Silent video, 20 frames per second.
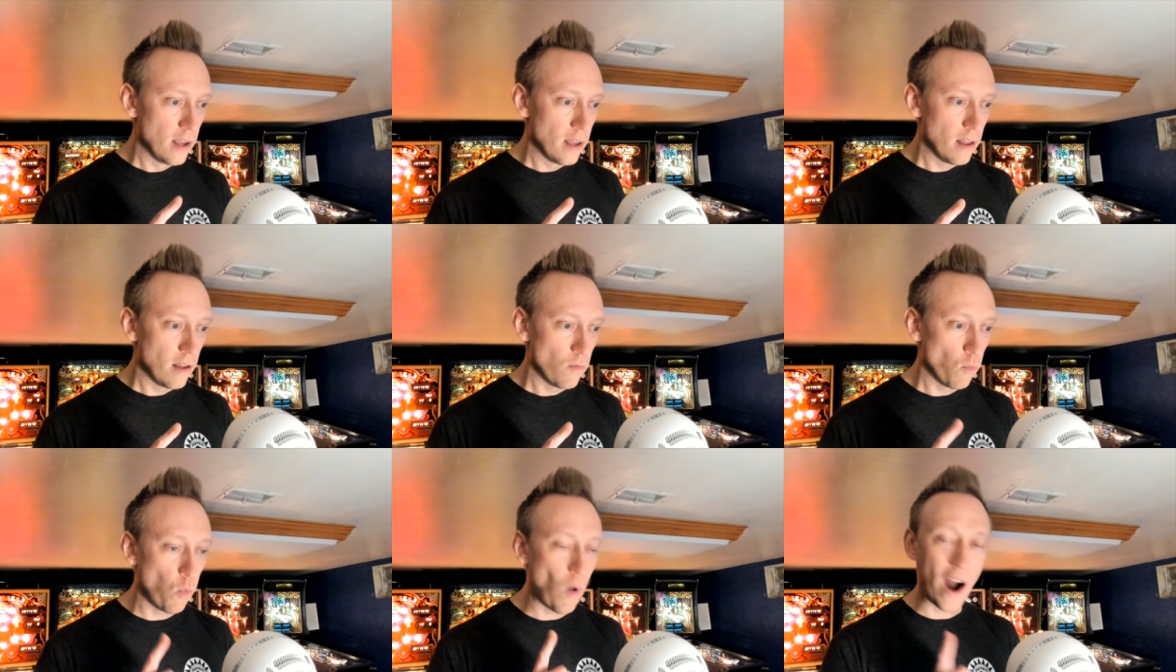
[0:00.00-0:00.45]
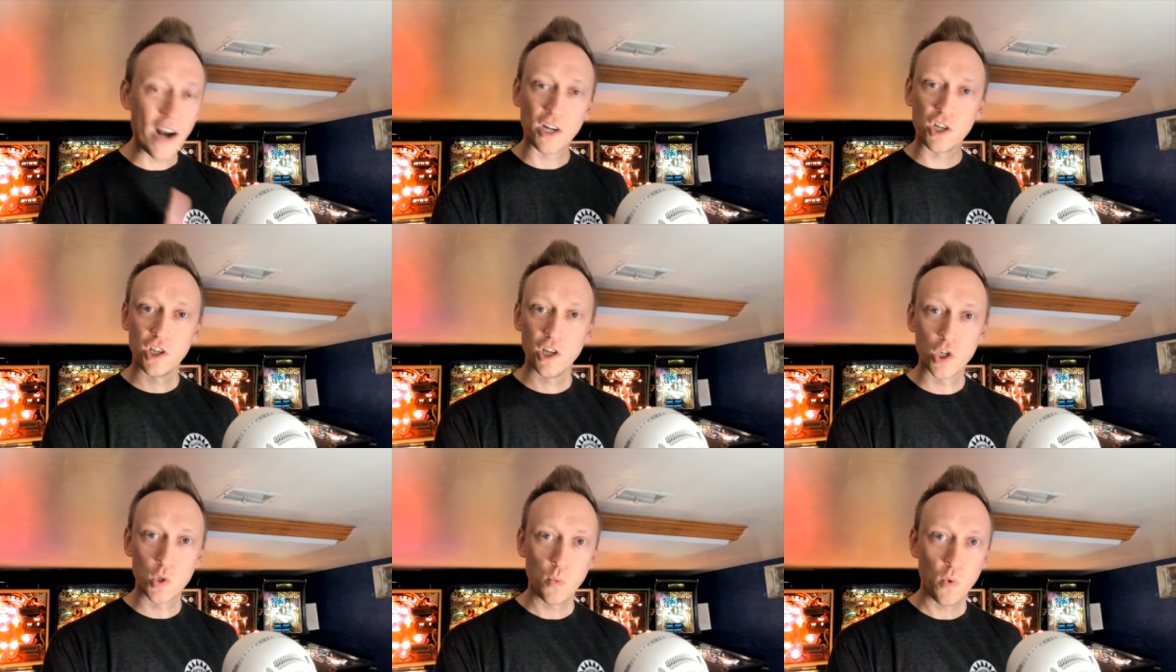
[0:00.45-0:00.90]

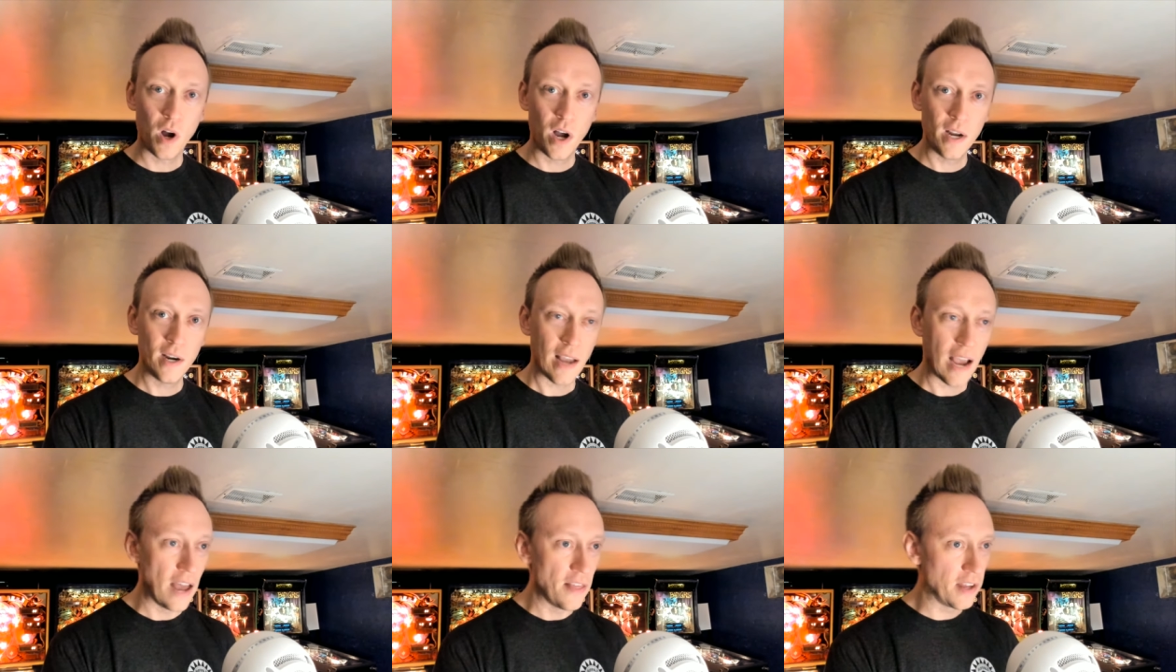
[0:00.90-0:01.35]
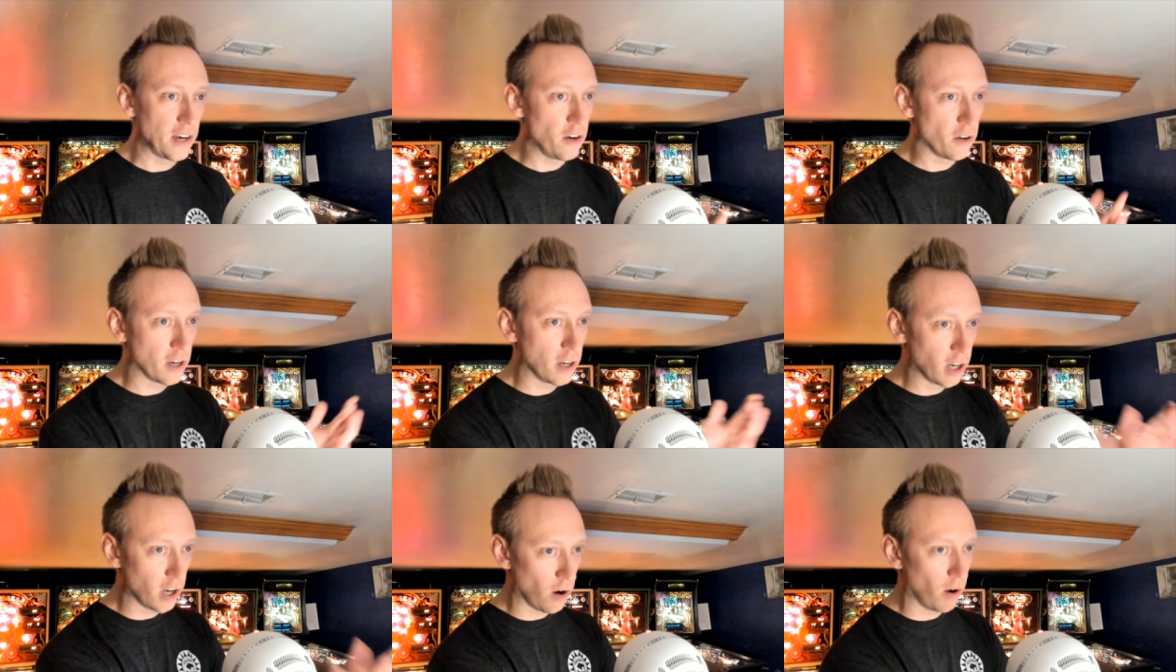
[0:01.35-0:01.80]
watch this one and then you
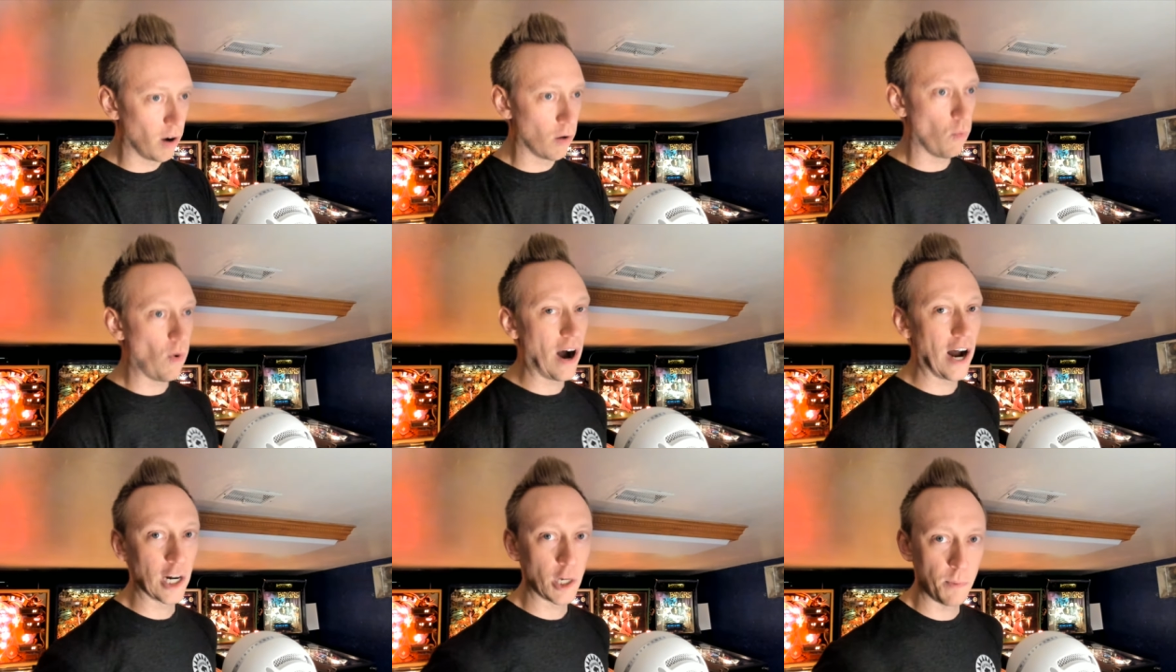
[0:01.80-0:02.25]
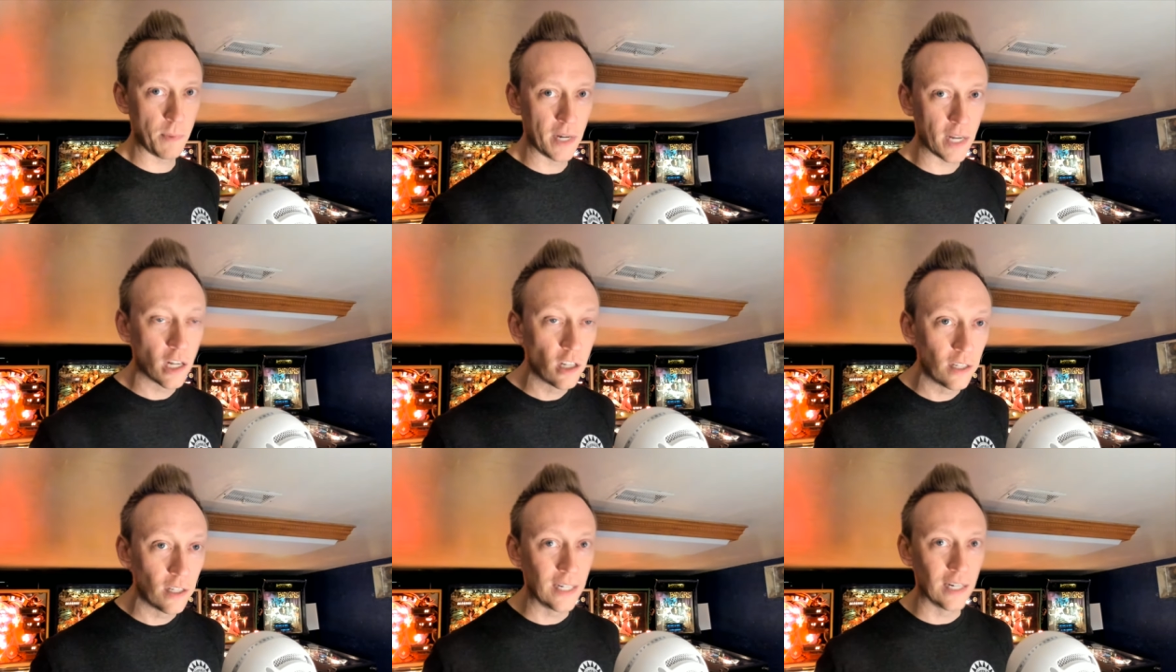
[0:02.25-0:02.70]
can go and watch me
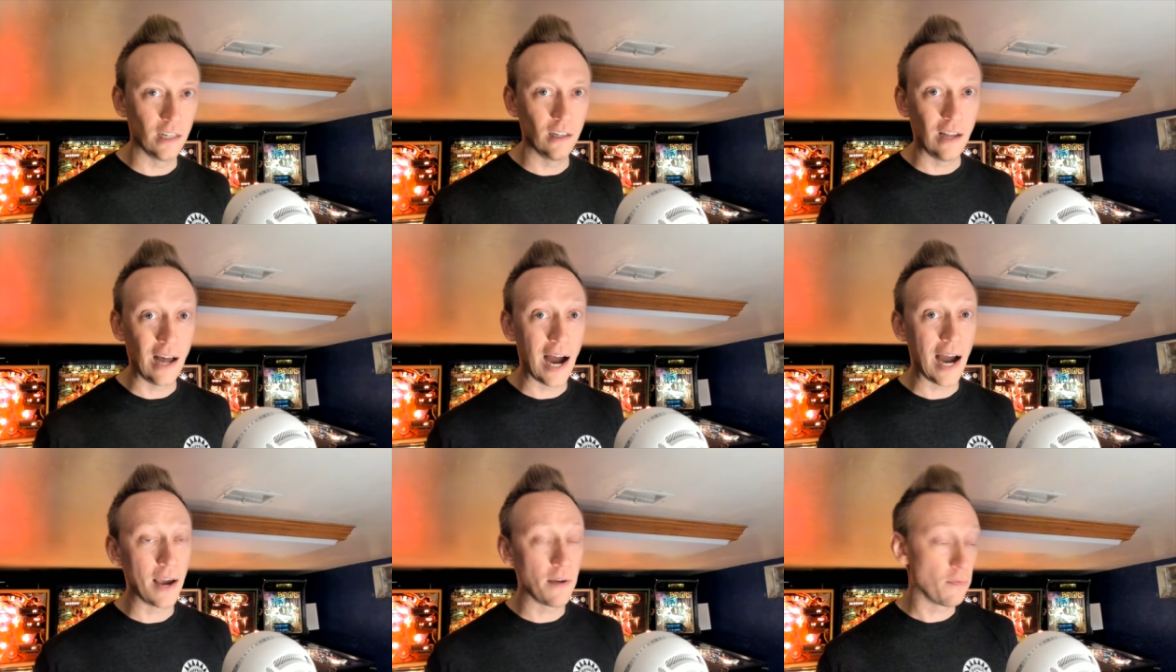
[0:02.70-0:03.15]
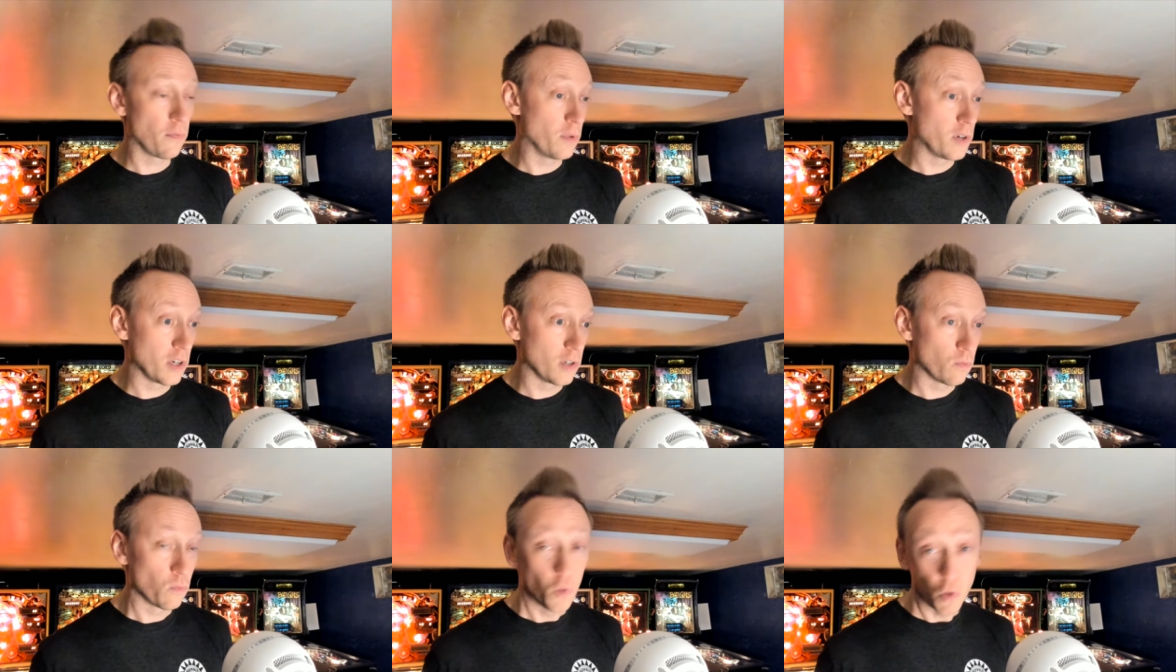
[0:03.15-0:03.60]
clean it live,
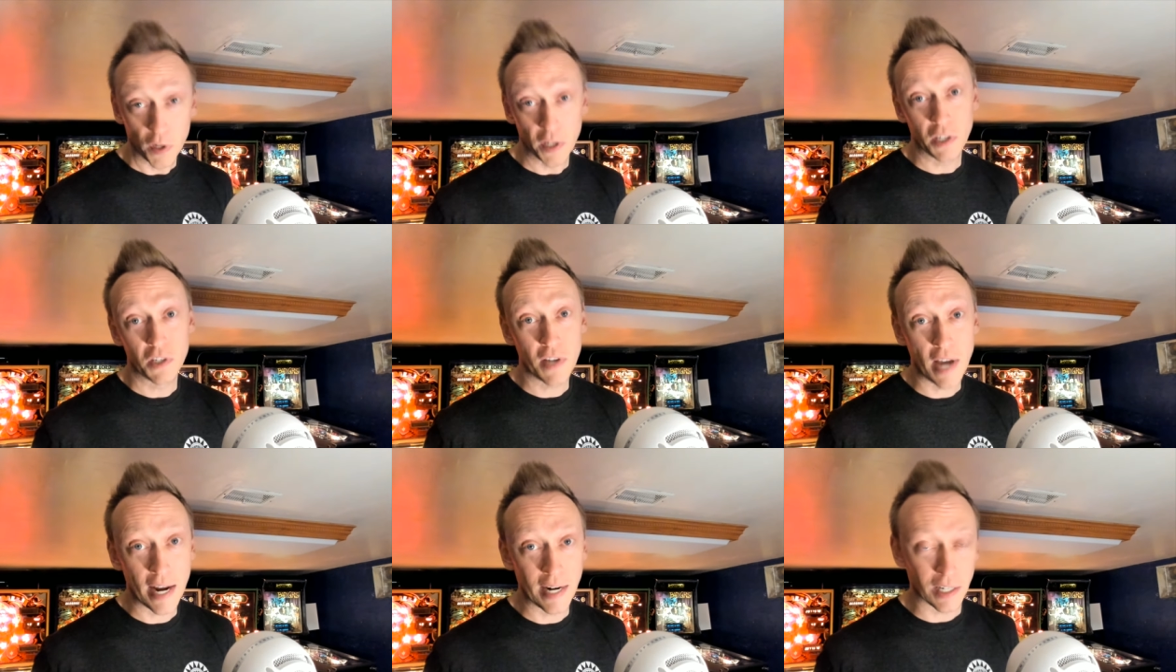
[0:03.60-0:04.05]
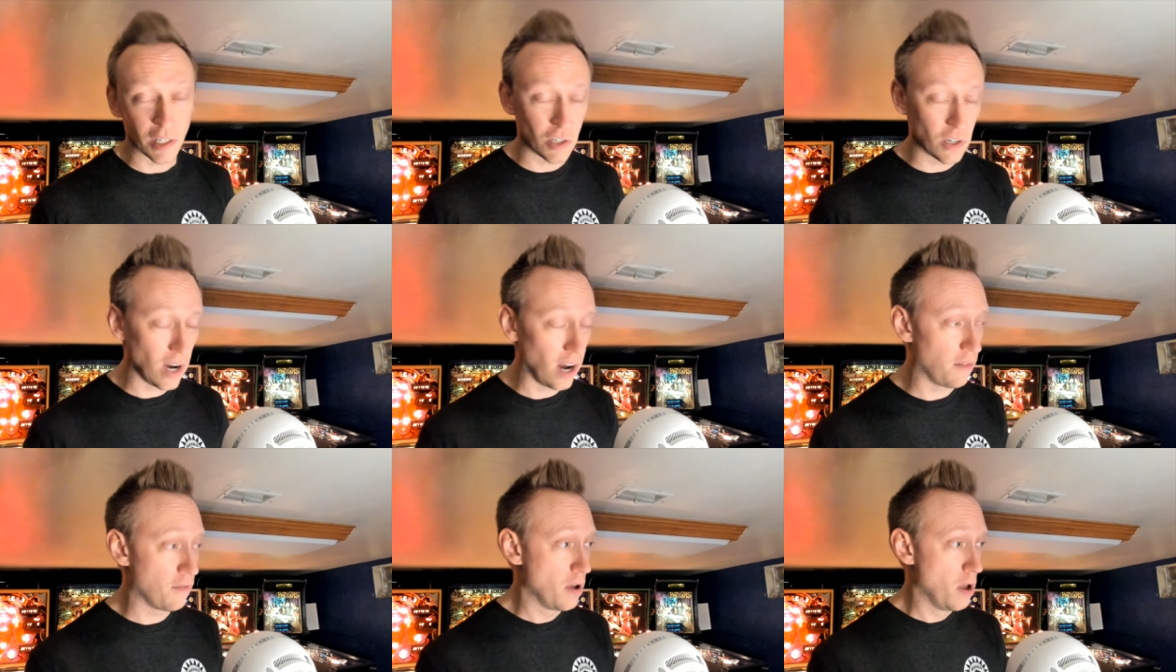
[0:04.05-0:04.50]
which is really exciting
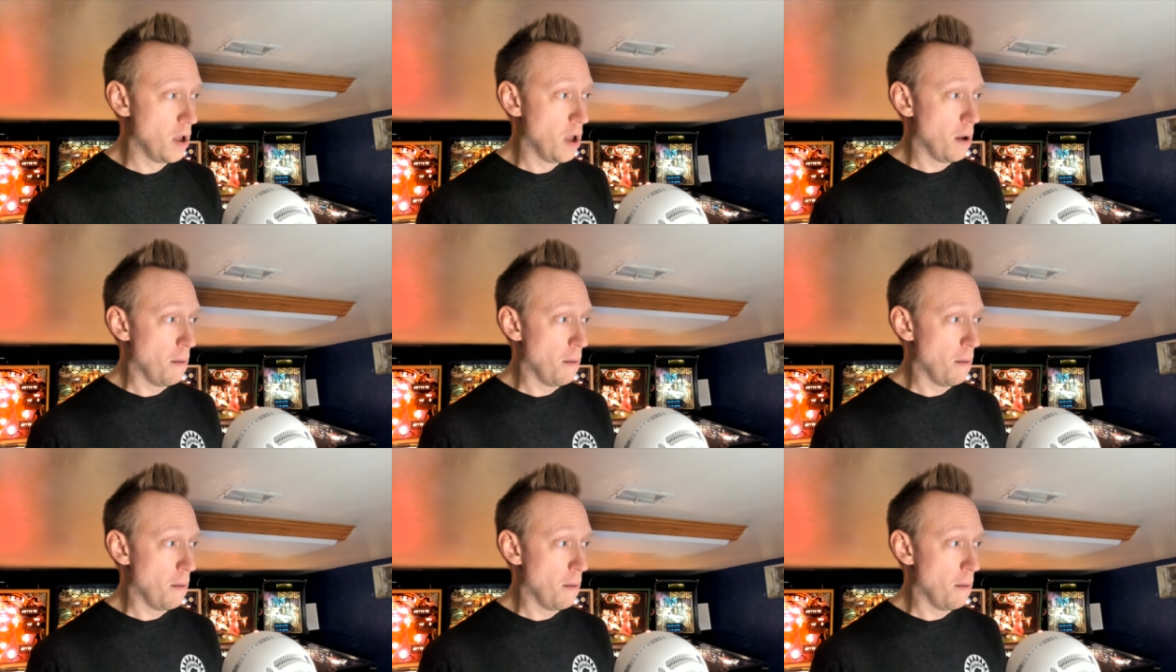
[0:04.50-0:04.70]
stuff.